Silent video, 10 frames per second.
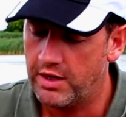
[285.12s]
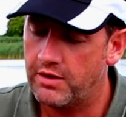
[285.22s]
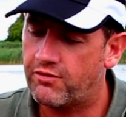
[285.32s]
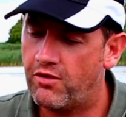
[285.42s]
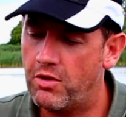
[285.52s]

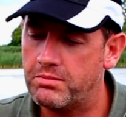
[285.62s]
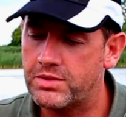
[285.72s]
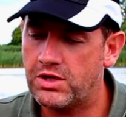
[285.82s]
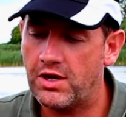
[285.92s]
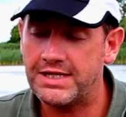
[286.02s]
from
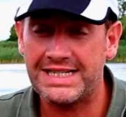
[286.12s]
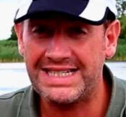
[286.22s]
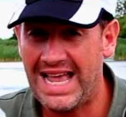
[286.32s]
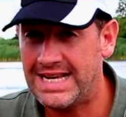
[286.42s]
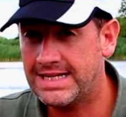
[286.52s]
sizes
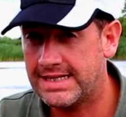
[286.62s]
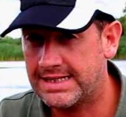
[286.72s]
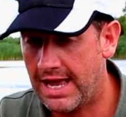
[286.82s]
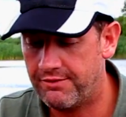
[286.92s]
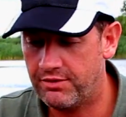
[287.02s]
10 to
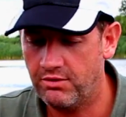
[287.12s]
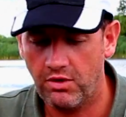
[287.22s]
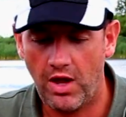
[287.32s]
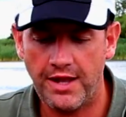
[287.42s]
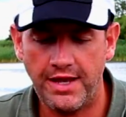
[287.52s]
7,
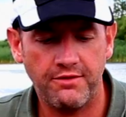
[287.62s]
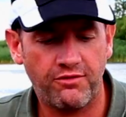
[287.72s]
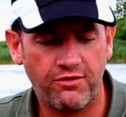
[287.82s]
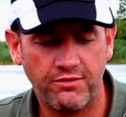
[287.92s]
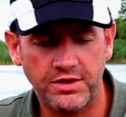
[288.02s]
and then
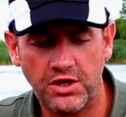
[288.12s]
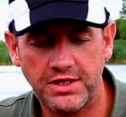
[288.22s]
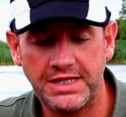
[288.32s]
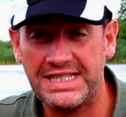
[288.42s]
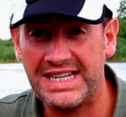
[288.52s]

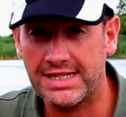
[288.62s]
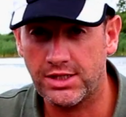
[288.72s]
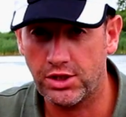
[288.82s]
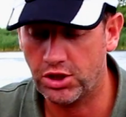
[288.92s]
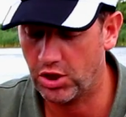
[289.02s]
sizes 6
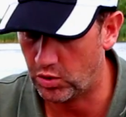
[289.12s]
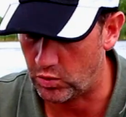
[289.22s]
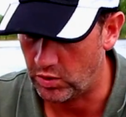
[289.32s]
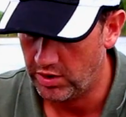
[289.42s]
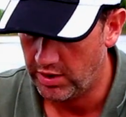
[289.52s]
to 2.
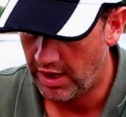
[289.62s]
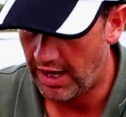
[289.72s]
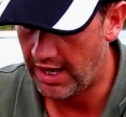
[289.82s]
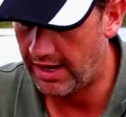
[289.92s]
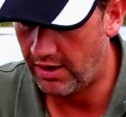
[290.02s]

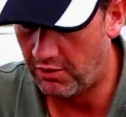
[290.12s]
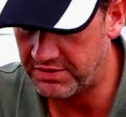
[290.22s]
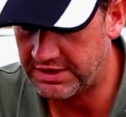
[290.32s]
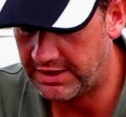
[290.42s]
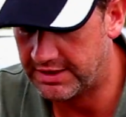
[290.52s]

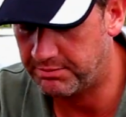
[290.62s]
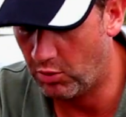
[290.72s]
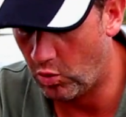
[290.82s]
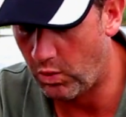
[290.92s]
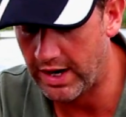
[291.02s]
Obviously, there's
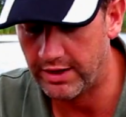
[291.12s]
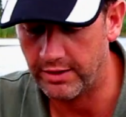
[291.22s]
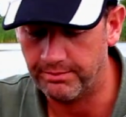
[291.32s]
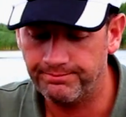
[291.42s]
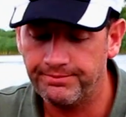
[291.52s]
more weight in
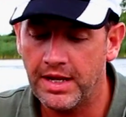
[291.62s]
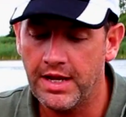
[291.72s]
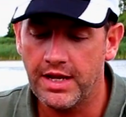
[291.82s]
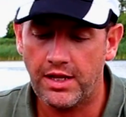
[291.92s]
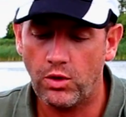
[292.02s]
them.
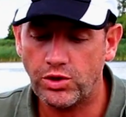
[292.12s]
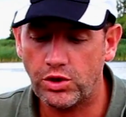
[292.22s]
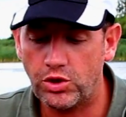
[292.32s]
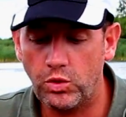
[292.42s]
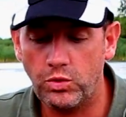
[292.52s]
They also
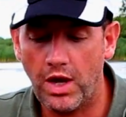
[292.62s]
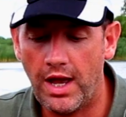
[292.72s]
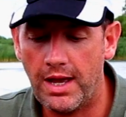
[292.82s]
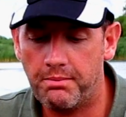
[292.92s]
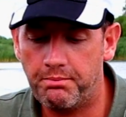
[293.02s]
do
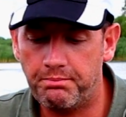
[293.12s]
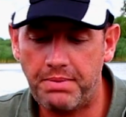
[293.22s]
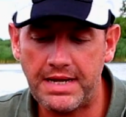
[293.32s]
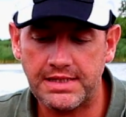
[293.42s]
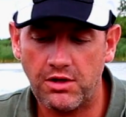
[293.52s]

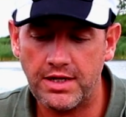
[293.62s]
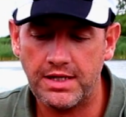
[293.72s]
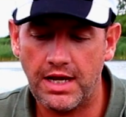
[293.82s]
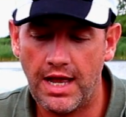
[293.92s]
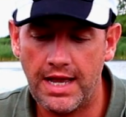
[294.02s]

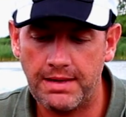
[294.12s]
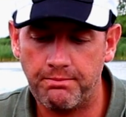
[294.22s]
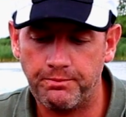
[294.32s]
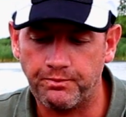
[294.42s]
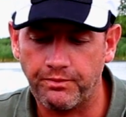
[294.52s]

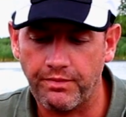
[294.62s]
baseline